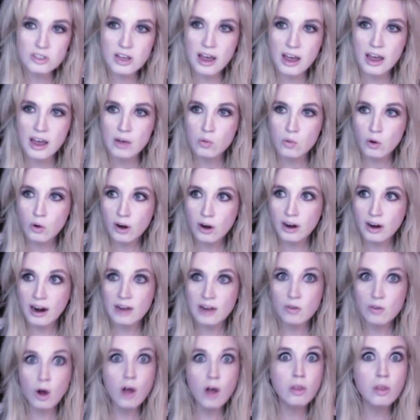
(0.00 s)
saying, we're going to
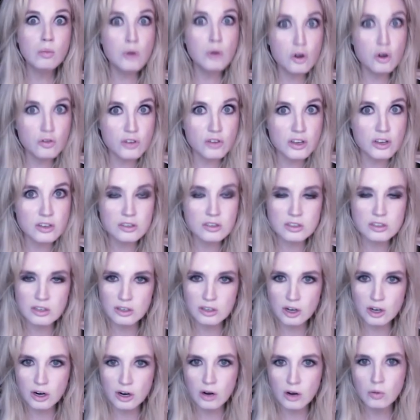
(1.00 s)
have all the
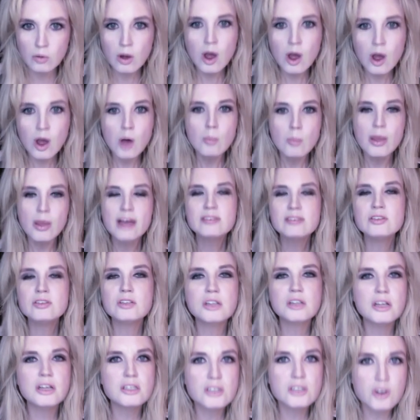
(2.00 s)
movies, you know.
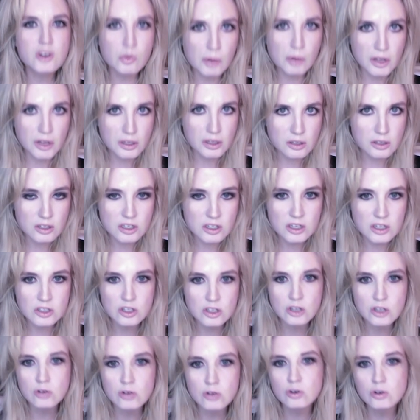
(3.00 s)
Basically, it's going to be like the
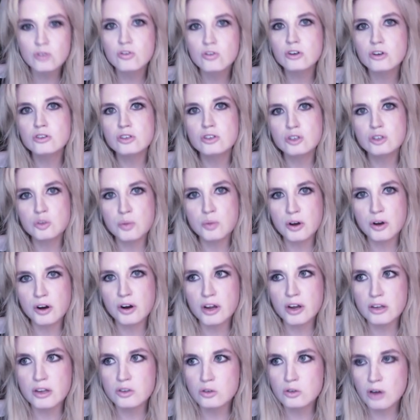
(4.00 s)
DC Universe
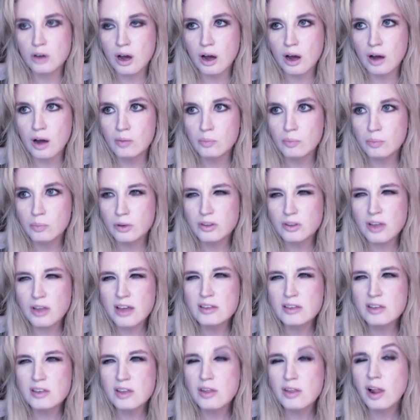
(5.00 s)
experience, but
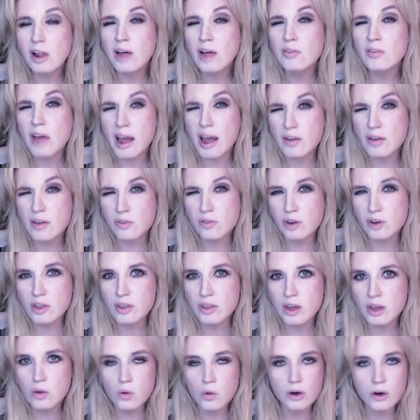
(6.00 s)
they said they'll have
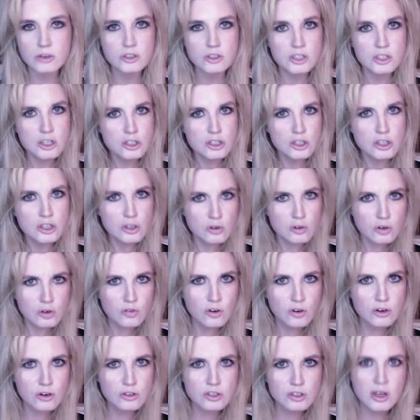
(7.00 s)
everything, whereas DC
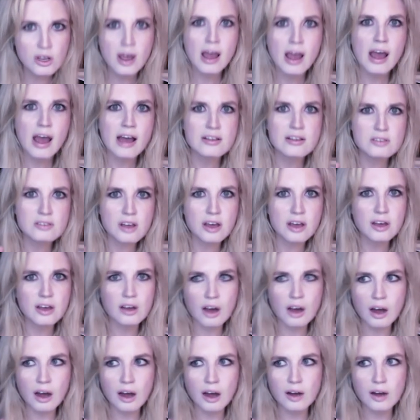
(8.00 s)
Universe has
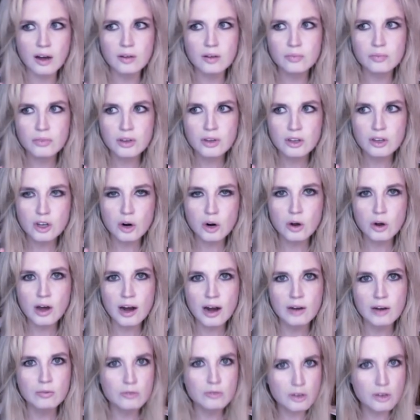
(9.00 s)
like, you know,
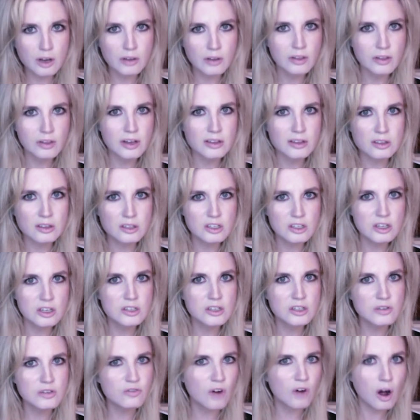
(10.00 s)
kind of done like the
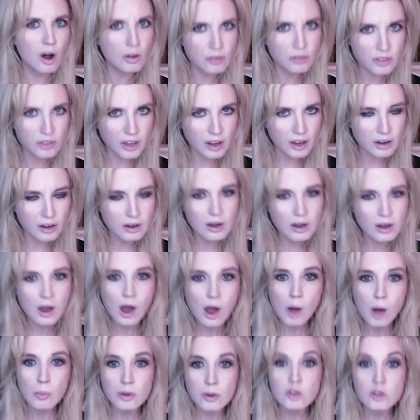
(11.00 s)
Disney Vault thing.
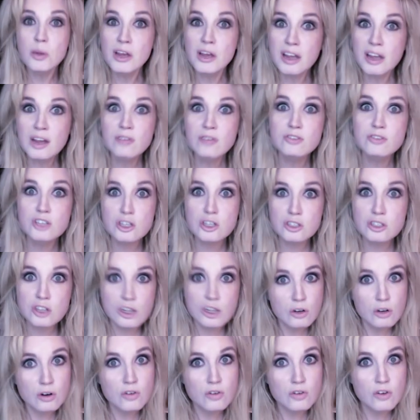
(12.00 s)
But speaking of DC
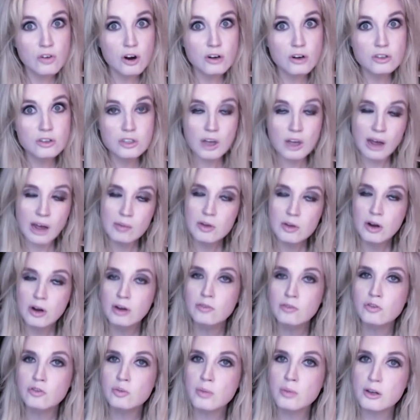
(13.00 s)
Universe, I'm
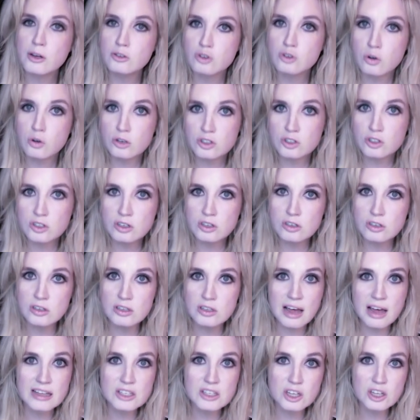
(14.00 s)
hearing from my sources that
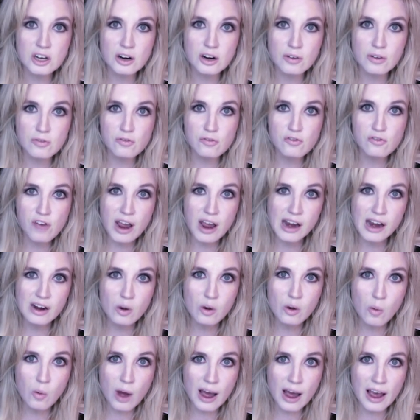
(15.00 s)
that's going to fade
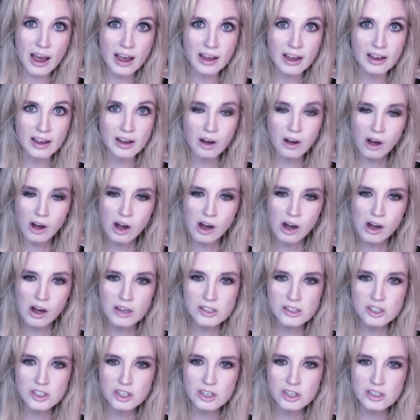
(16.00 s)
away. Oh,
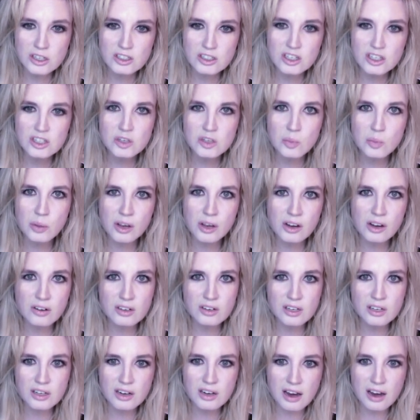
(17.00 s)
it's going to disappear
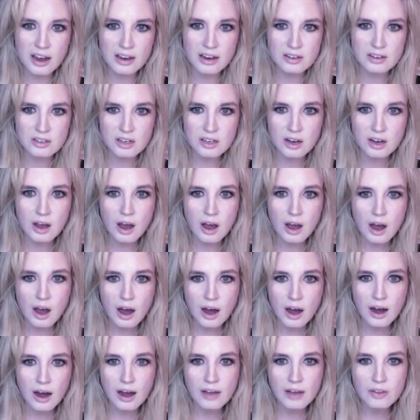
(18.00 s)
into the night.
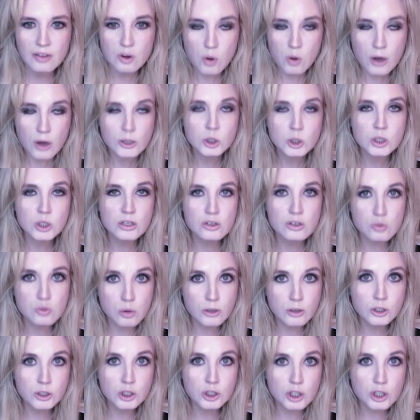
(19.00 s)
And the question is
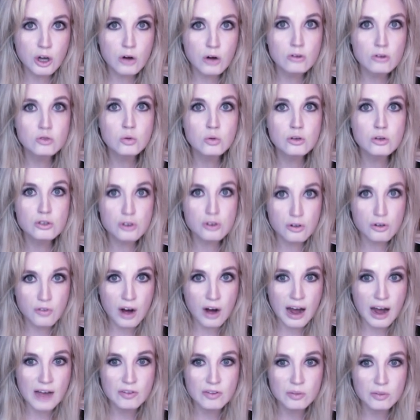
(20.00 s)
which shows will
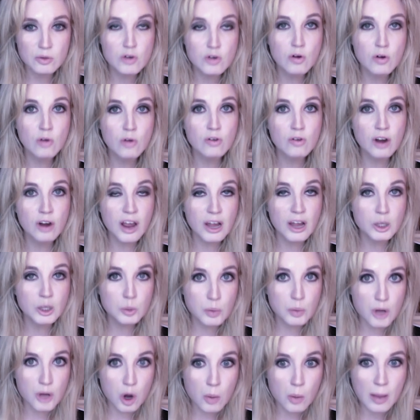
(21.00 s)
survive and move over to
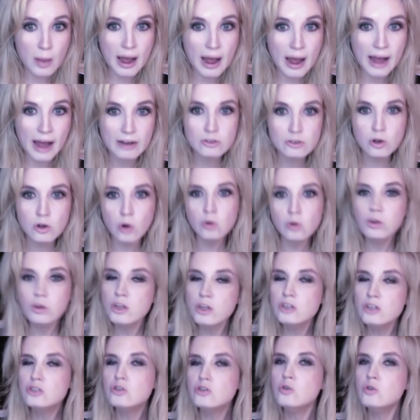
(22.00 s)
HBO Max.
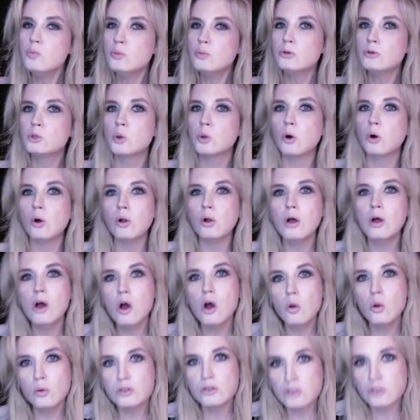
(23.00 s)
Only Doom Patrol
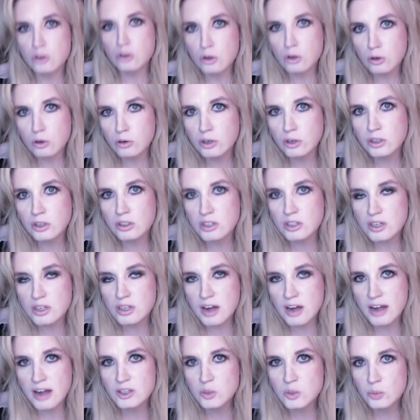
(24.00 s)
was included in
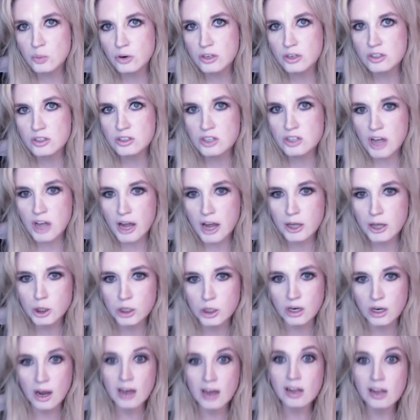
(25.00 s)
tonight's
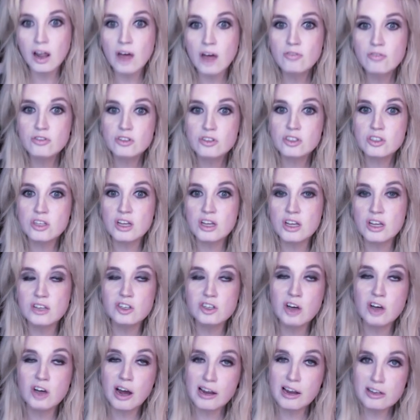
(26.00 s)
presentation. I'd love to
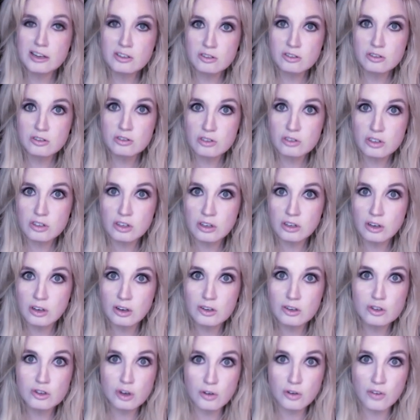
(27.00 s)
see Titans
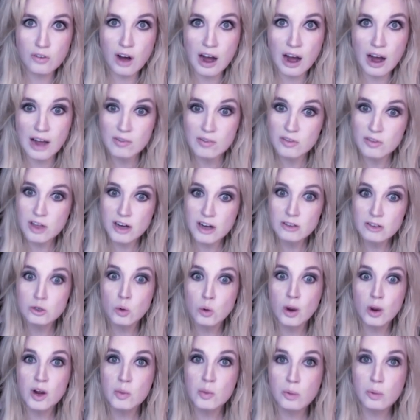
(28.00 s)
survive, and that is
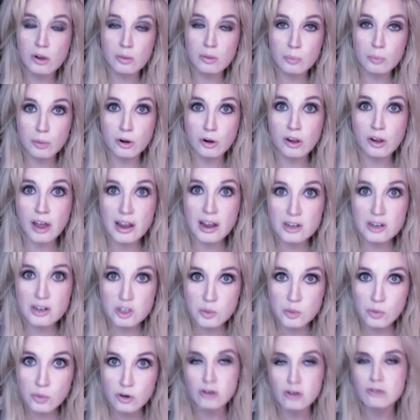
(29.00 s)
Greg
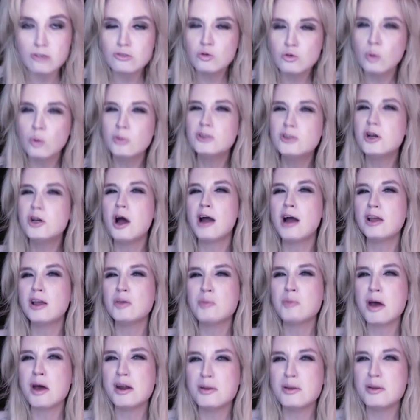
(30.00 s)
Berlanti produced. We'll be talking
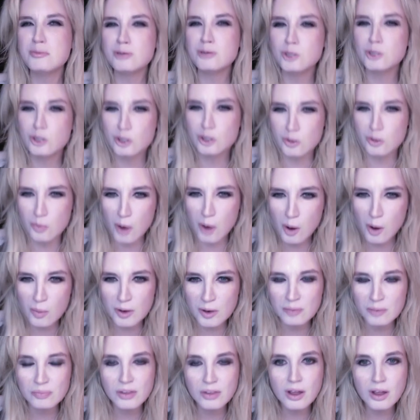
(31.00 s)
about him in just a
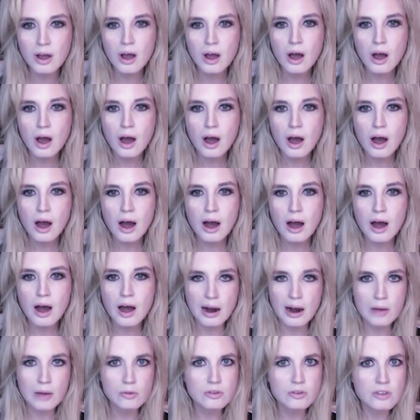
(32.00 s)
moment.
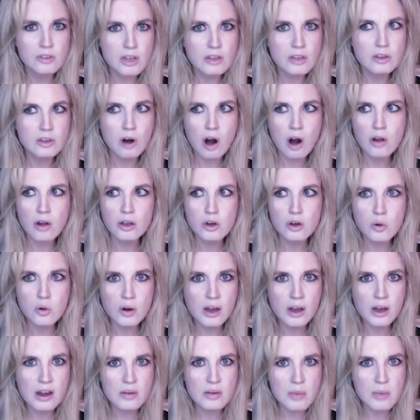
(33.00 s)
And I would think the Harley
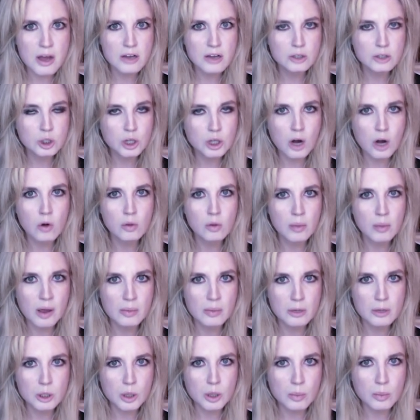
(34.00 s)
Quinn animated show would
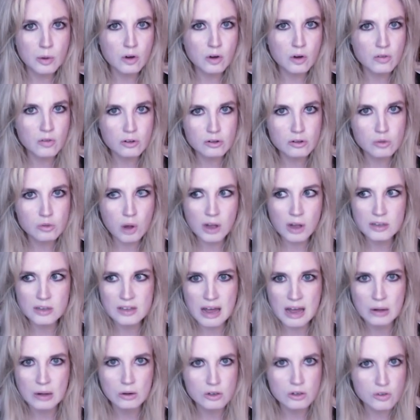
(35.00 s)
maybe jump over as well, because
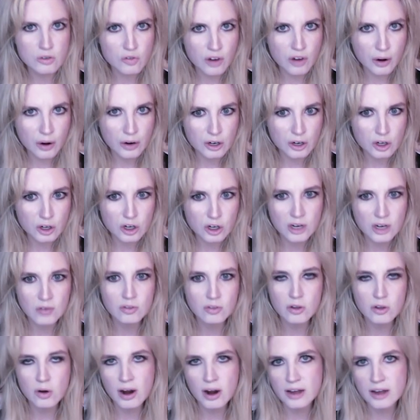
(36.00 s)
that looks very good,
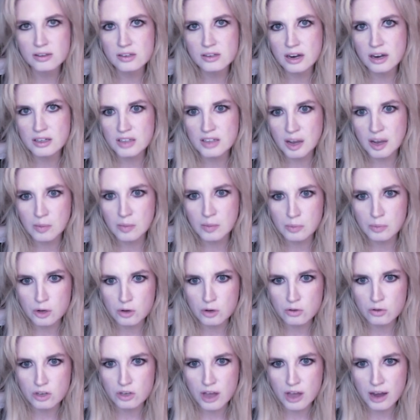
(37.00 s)
even though it has not
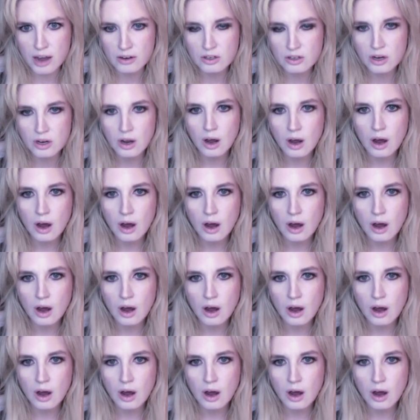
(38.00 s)
debuted yet.